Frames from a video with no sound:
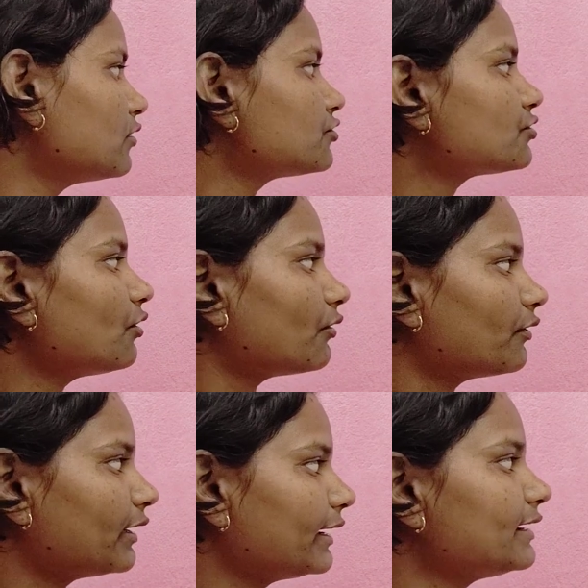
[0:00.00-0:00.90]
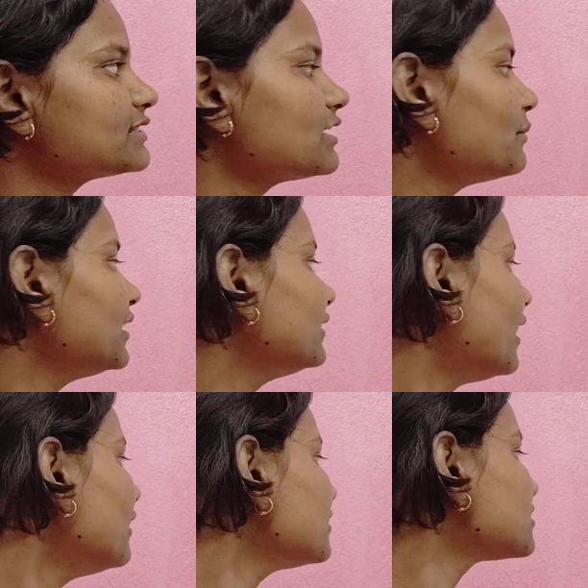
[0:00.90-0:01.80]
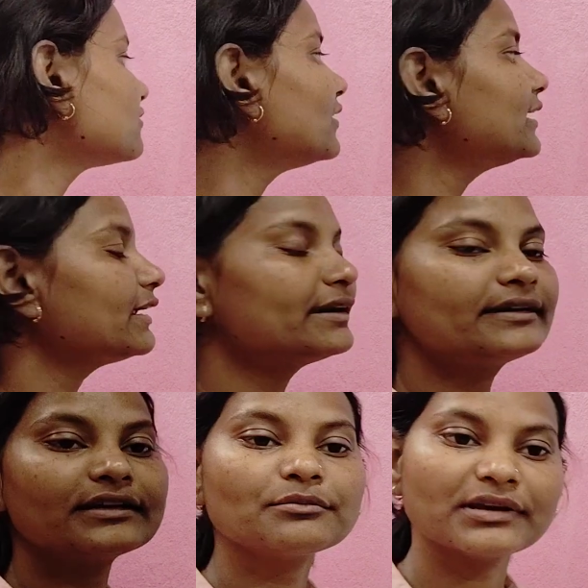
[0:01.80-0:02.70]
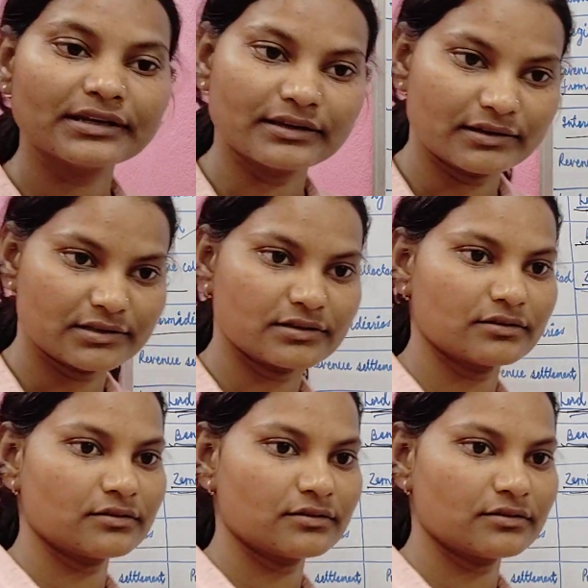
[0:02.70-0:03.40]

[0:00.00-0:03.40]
So here zamindars were intermediaries.